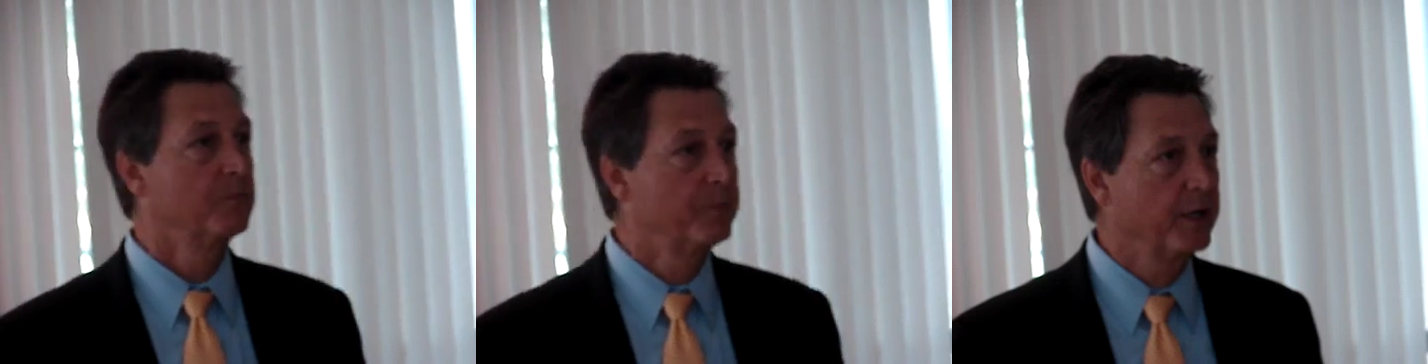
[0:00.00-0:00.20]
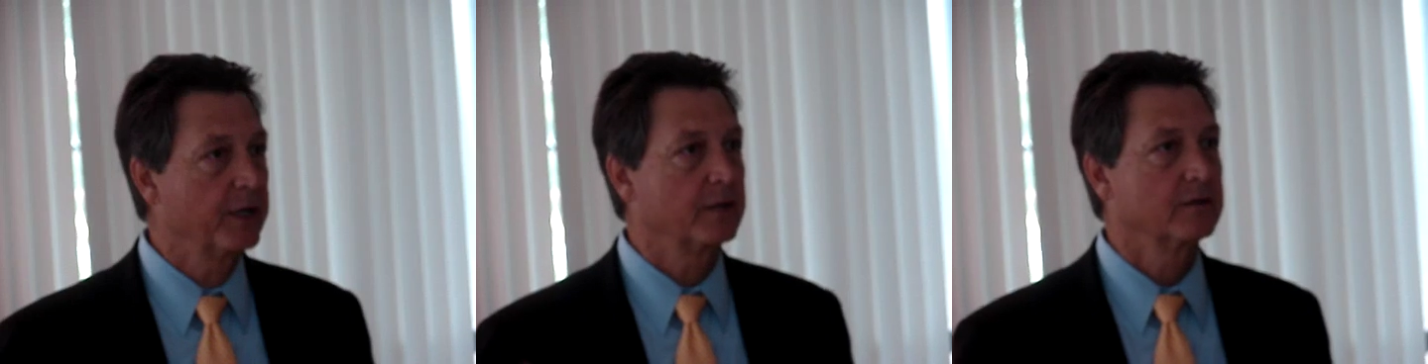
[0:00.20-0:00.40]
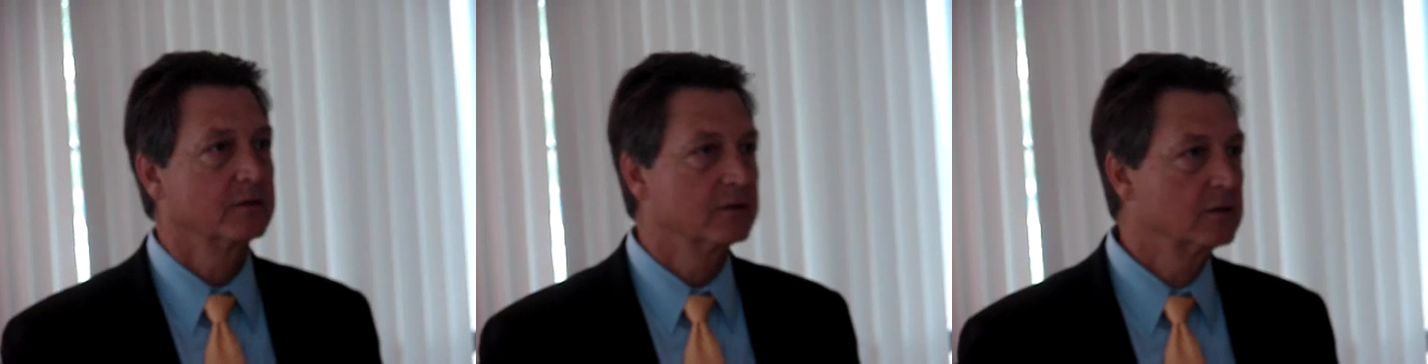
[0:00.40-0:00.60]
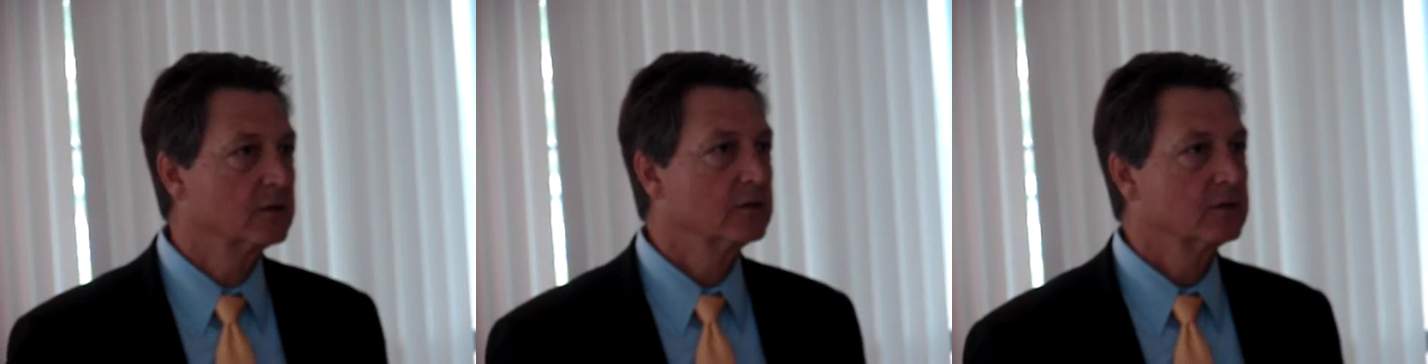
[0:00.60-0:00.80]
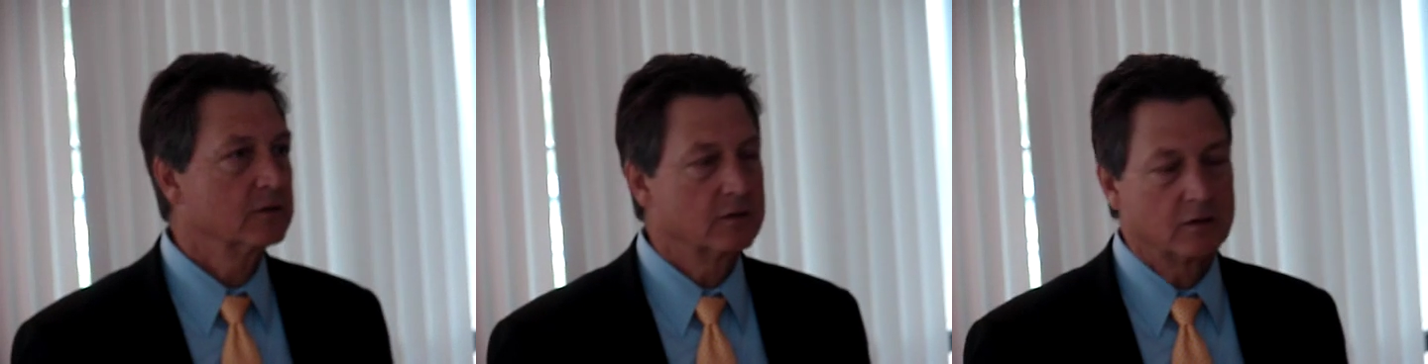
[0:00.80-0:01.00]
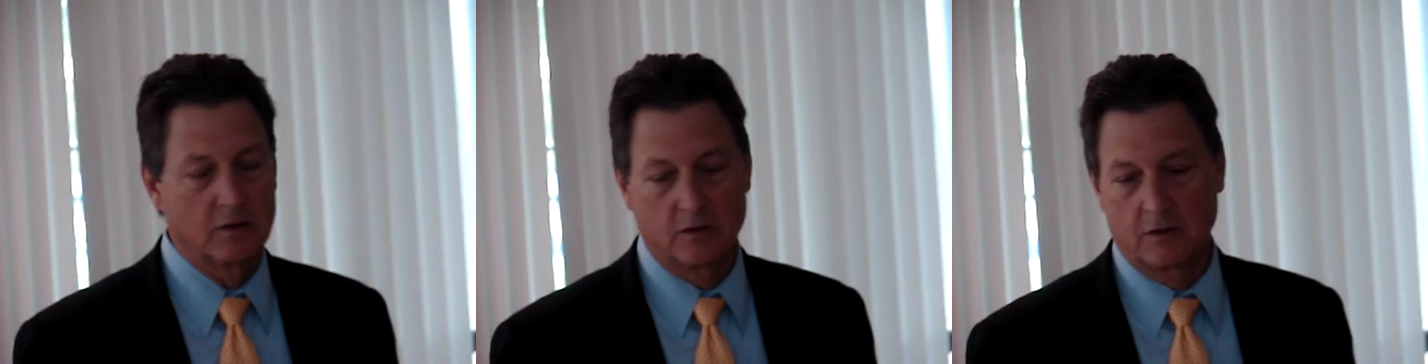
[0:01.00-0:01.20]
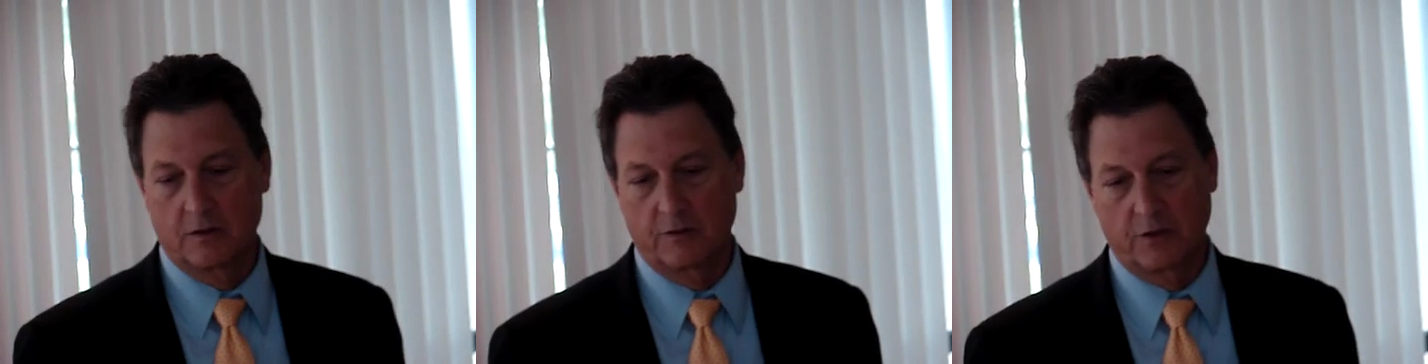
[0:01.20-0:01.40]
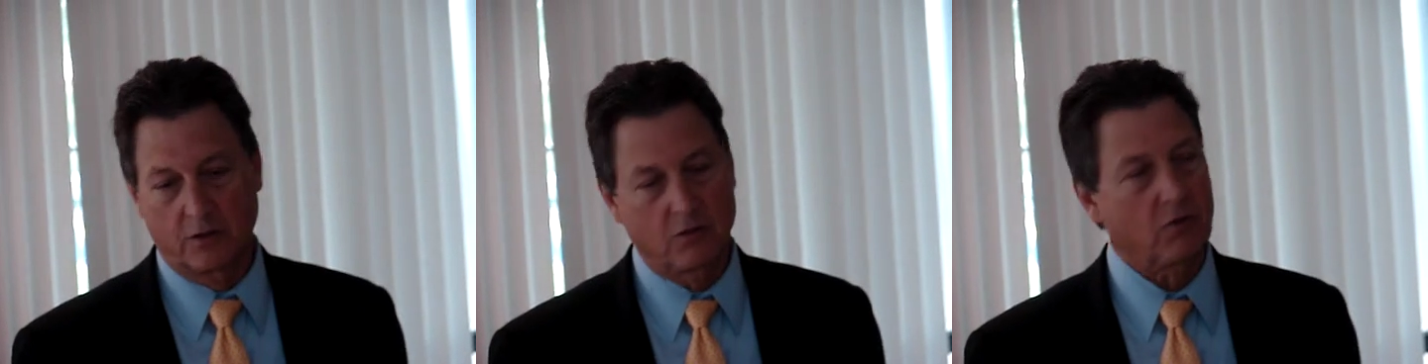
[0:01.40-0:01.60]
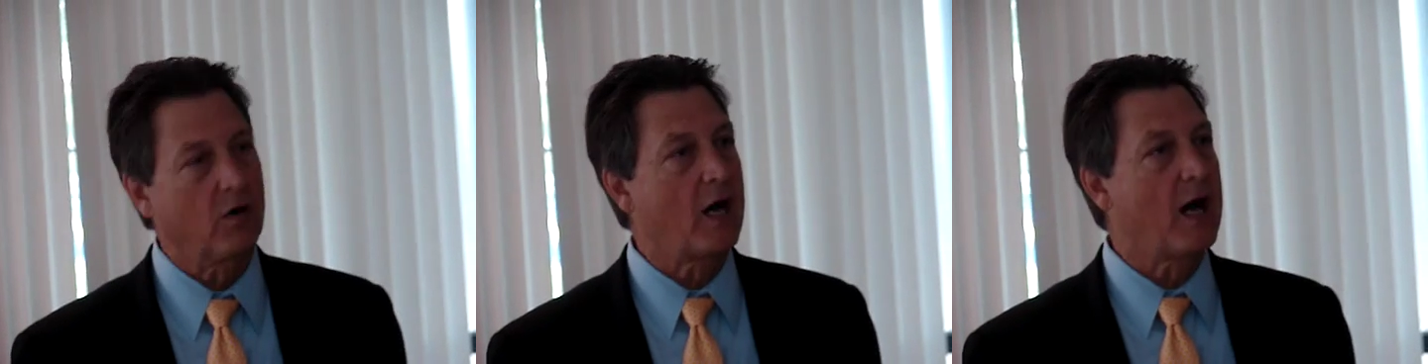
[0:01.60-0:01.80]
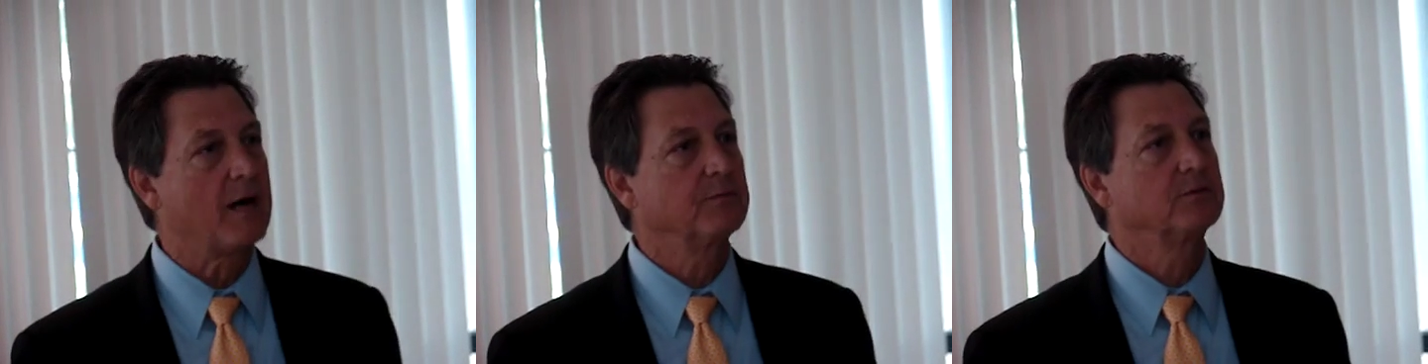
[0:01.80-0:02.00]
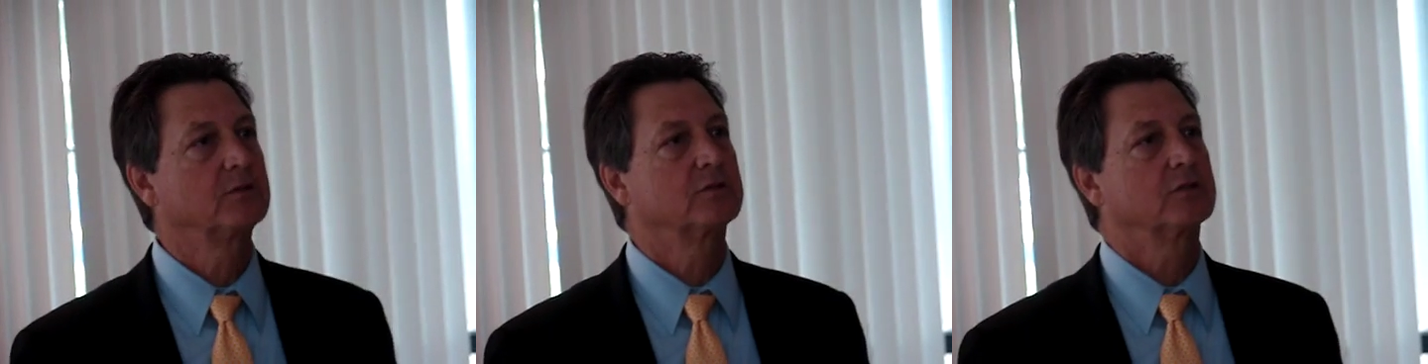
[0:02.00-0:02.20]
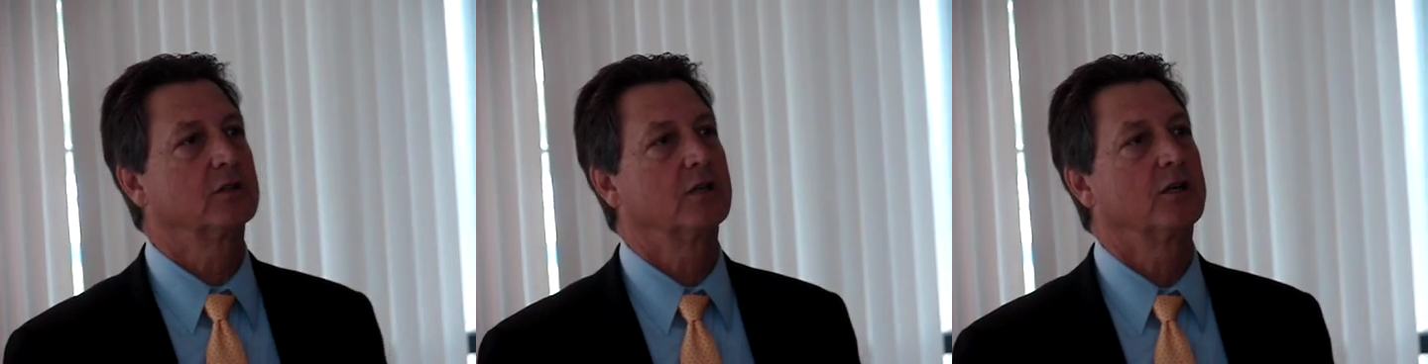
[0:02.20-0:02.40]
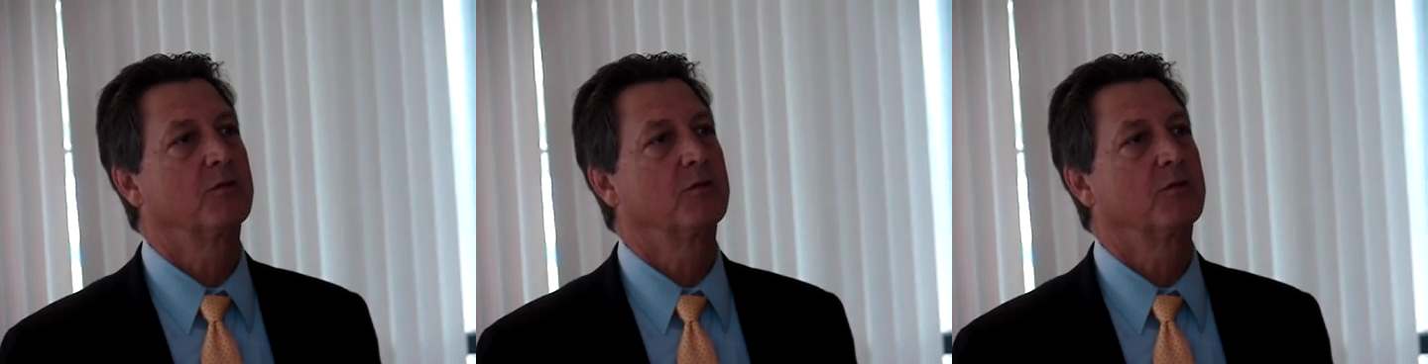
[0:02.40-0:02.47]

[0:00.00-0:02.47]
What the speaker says: pick their crops.